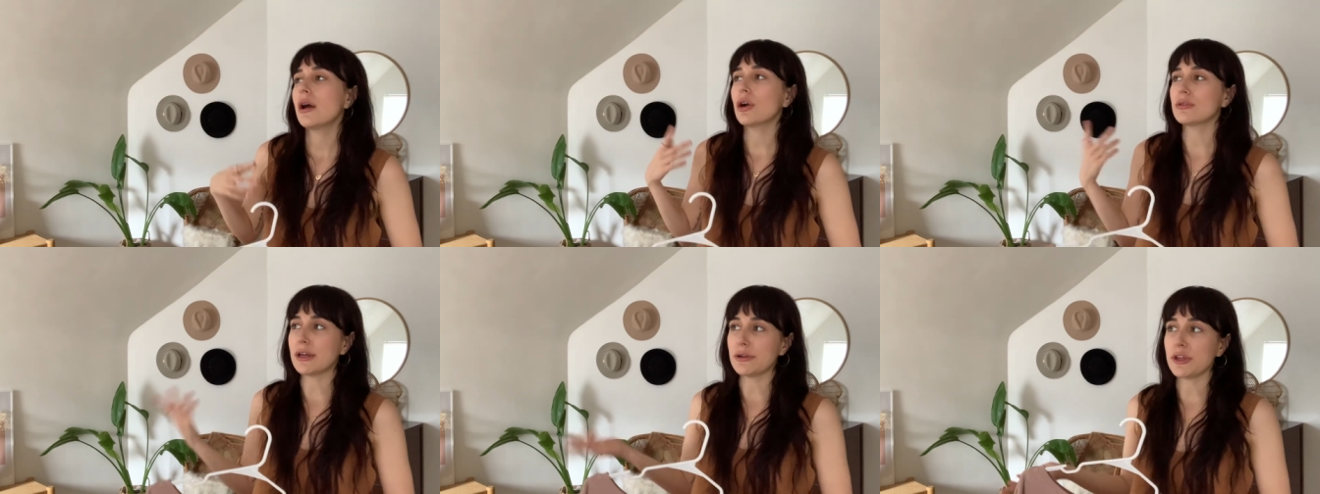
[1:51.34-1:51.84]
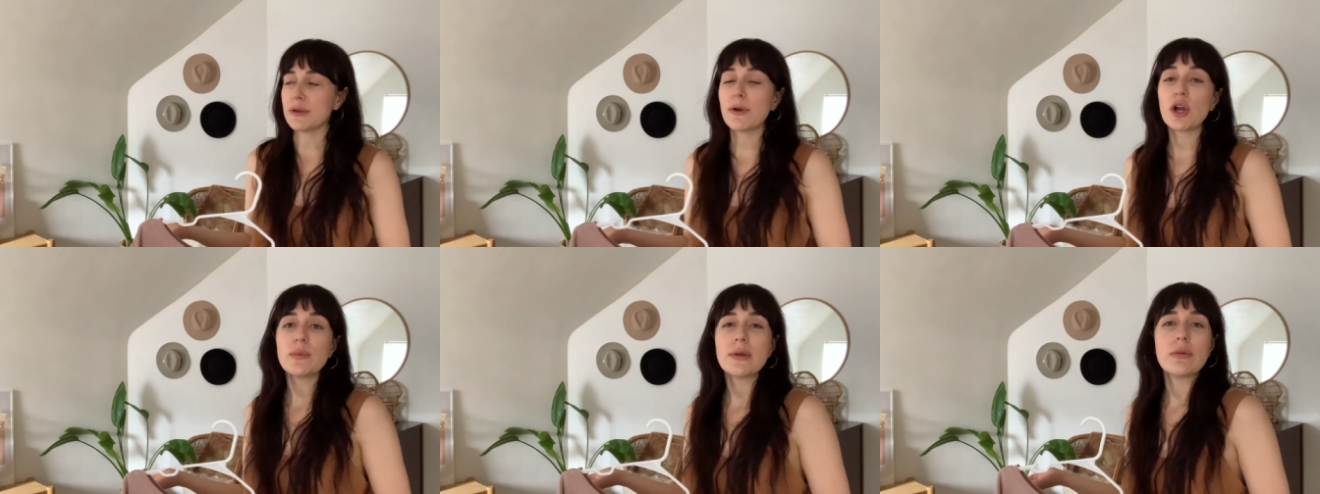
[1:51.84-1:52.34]
around the
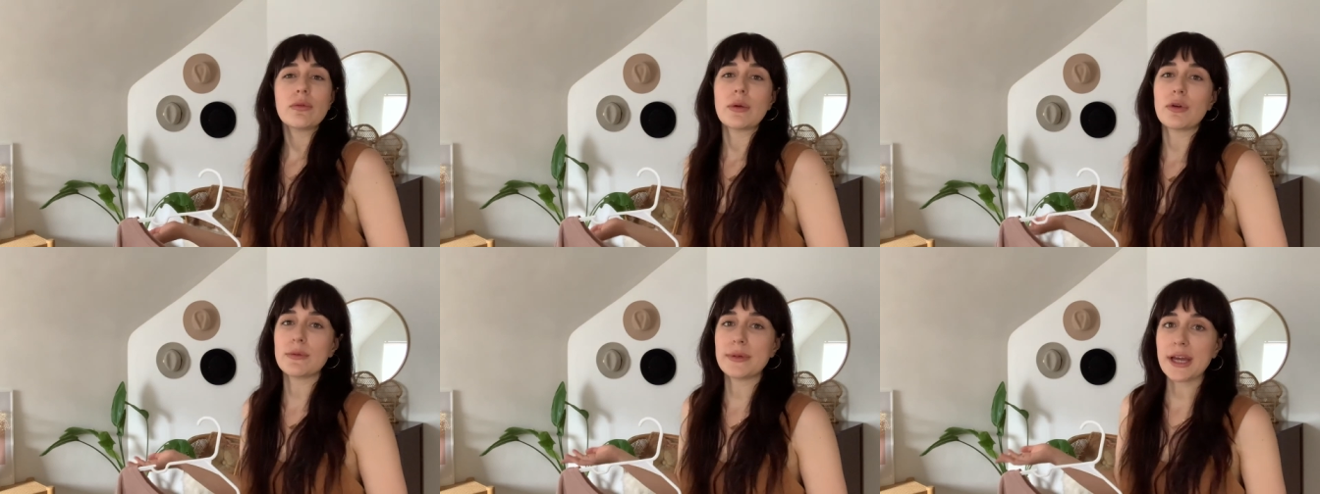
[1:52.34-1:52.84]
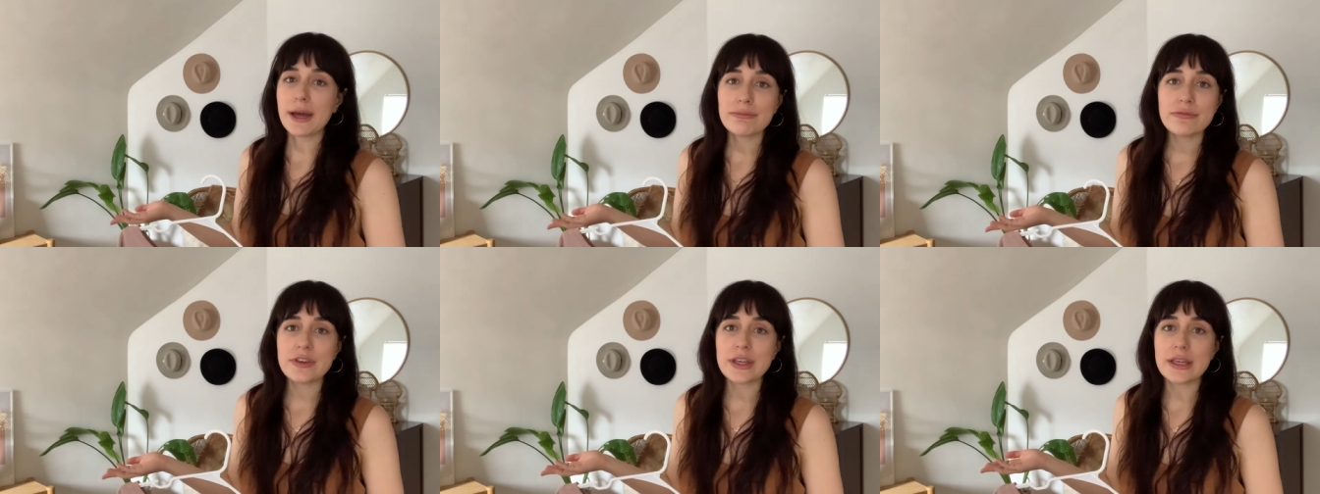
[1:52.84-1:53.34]
apartment when I want to be
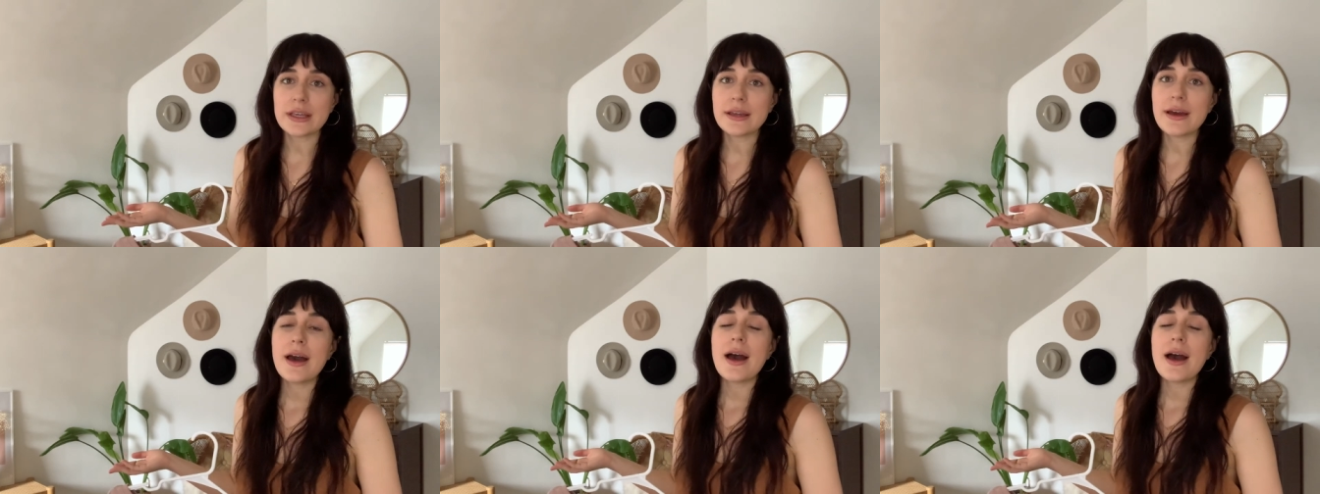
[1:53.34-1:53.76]
comfy.